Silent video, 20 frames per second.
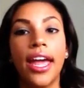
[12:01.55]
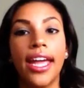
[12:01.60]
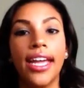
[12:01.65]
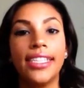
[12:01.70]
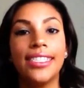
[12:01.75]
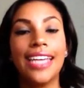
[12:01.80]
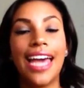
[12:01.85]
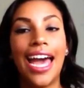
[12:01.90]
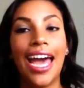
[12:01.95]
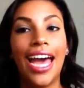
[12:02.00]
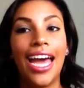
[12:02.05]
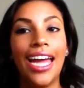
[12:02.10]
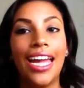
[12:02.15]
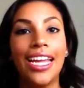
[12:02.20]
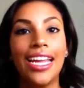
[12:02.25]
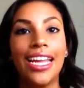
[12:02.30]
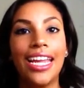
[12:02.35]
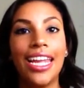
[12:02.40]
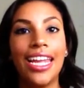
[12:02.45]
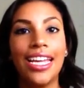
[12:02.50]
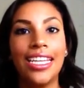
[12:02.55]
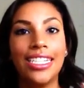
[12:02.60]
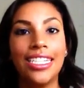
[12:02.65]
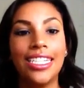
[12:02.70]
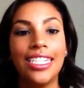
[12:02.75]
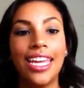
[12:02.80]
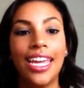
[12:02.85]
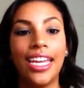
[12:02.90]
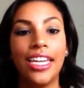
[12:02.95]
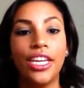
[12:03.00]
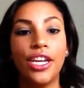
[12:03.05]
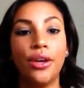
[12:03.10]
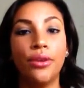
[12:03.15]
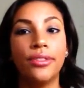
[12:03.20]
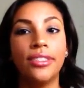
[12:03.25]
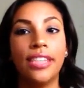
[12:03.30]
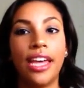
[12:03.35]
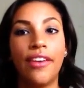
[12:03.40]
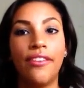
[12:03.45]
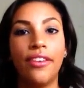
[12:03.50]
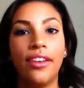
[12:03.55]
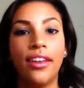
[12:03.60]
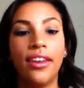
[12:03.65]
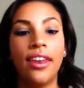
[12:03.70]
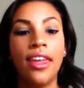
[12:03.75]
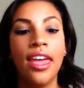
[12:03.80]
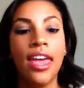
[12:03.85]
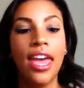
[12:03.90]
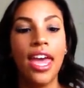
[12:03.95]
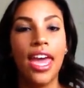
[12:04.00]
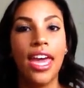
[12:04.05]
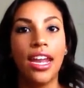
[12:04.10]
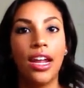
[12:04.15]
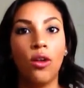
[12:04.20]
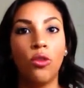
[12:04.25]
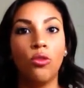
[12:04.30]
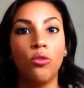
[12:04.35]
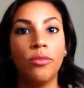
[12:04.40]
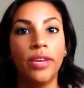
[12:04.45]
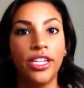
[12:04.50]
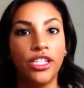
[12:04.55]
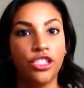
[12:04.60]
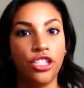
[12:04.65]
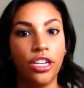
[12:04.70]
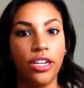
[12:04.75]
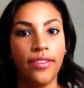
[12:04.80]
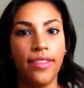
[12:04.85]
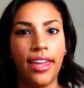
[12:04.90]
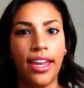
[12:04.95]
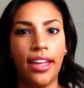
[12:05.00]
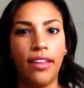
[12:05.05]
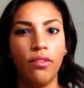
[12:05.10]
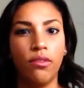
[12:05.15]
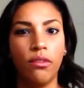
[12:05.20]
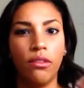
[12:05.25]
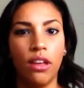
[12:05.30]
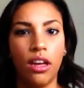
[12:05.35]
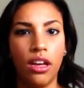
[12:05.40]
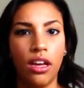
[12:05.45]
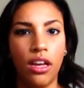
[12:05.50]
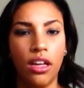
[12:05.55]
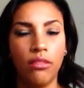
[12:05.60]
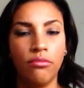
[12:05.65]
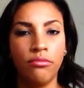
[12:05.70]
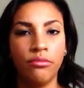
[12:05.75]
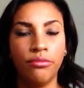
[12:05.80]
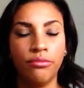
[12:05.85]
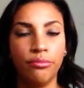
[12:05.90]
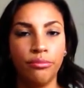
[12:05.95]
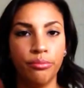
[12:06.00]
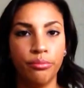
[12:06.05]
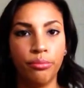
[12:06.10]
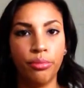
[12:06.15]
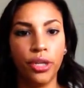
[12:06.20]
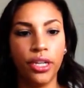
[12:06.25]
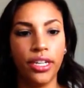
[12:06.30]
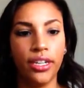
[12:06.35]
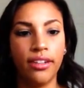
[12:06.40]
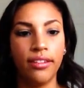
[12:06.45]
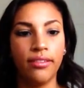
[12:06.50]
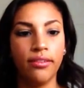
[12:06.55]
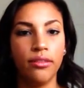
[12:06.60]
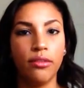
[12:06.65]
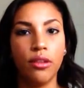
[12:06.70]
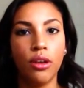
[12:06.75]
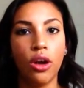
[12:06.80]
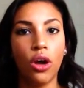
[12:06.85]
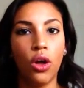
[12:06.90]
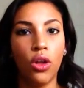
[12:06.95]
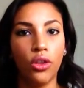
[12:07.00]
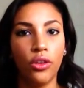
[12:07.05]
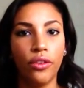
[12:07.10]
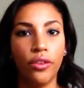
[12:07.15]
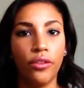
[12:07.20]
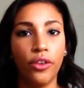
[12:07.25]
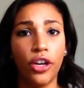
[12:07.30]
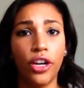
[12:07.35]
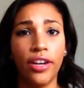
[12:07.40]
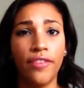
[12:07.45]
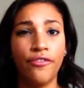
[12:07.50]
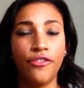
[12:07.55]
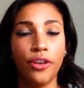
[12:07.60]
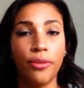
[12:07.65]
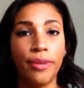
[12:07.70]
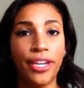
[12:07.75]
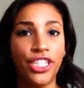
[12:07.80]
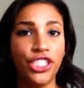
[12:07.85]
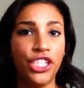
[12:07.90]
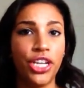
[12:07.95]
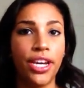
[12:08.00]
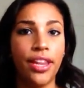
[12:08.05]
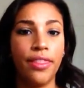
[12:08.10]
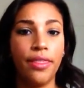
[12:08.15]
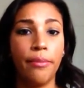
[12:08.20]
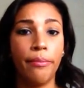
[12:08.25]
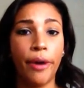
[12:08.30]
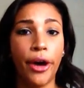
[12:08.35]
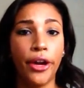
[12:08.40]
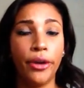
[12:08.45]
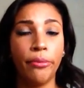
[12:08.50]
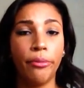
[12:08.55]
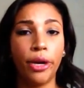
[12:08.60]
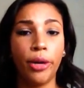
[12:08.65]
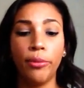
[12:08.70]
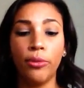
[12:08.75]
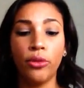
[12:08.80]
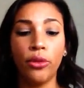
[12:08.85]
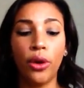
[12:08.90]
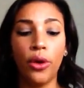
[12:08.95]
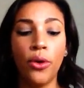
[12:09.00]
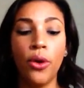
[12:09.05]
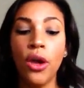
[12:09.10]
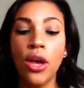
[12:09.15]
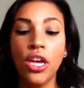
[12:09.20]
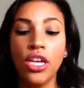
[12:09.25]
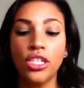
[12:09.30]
It's at AndyCandy07, and I will make sure that I put all of her information in the bottom bar below.